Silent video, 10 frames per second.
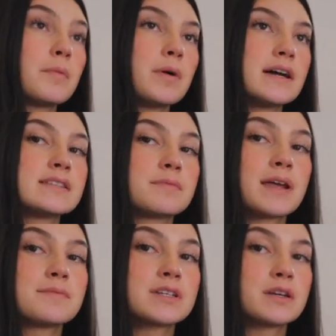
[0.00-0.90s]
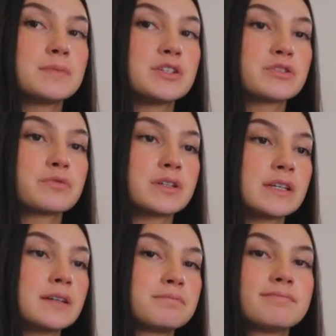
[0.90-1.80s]
but sometimes it could be just
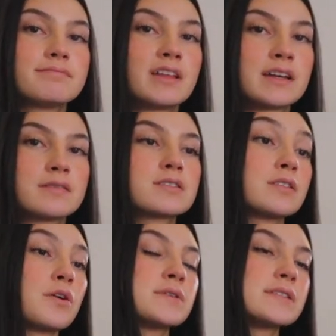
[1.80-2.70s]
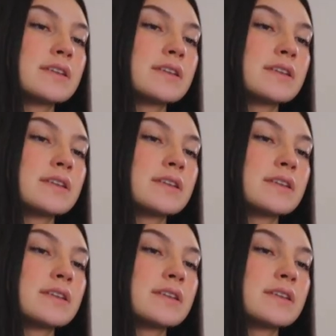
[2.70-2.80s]
really like slow and